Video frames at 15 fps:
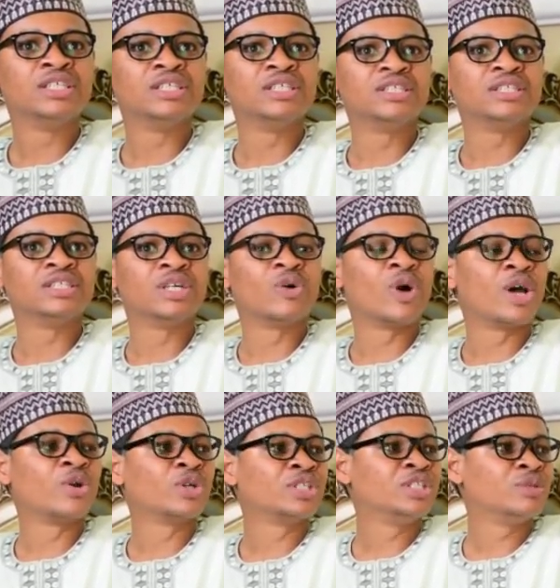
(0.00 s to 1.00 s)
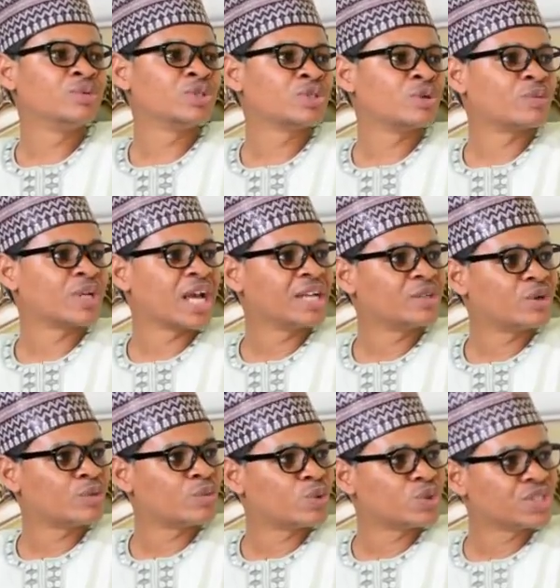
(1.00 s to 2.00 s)
they were not given some
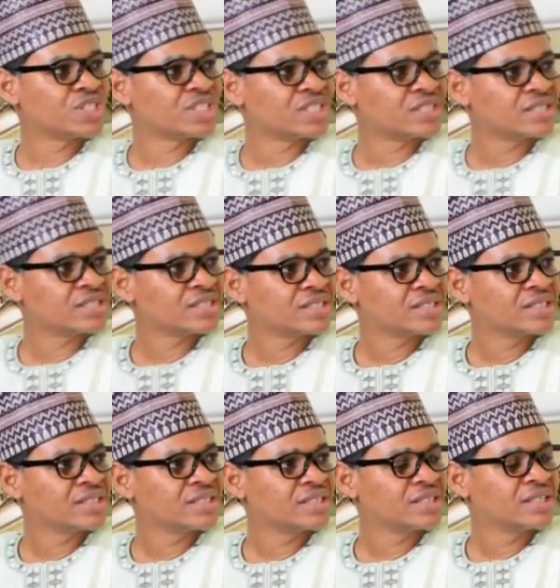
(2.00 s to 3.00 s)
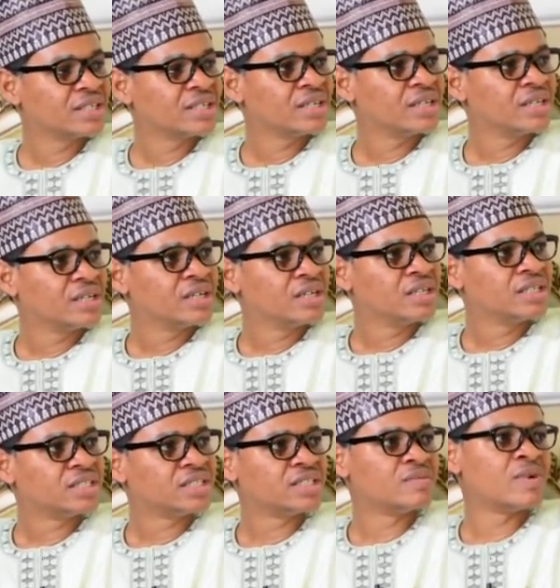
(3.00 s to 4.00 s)
kind of positions.
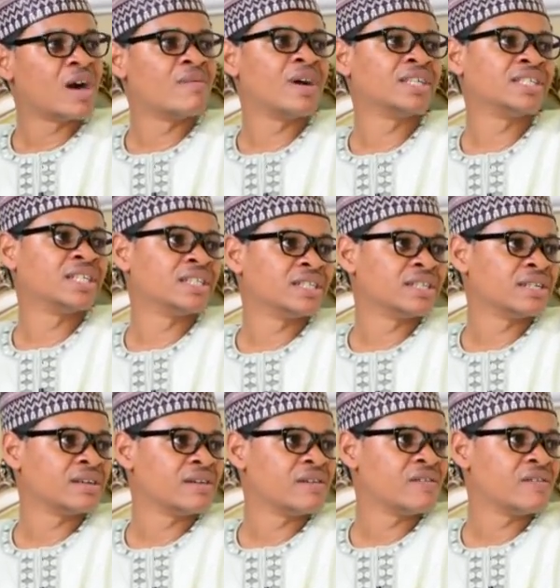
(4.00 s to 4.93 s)
See, Baba Cherry.